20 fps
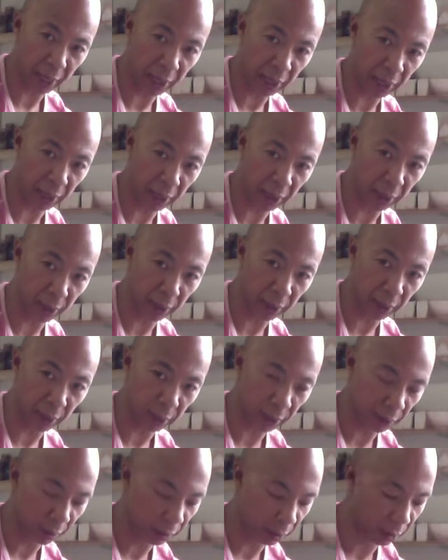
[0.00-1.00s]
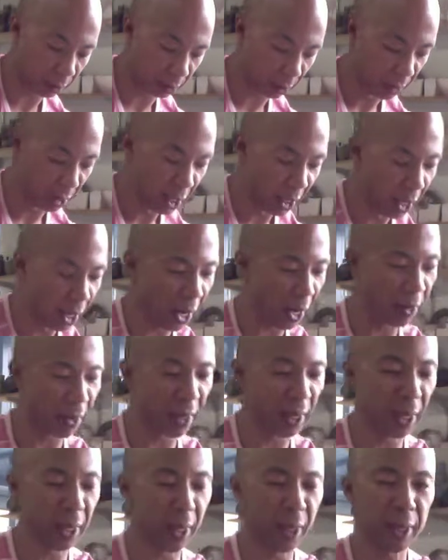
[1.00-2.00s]
here, and
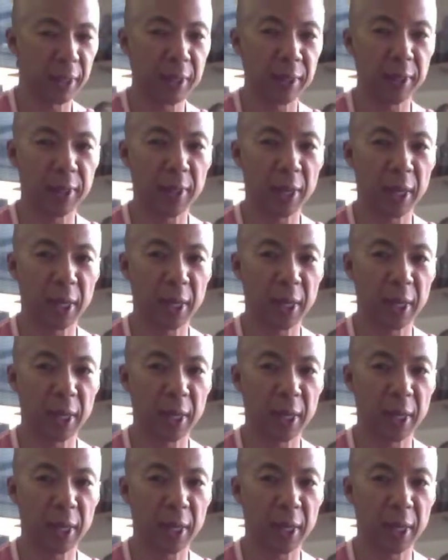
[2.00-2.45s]
then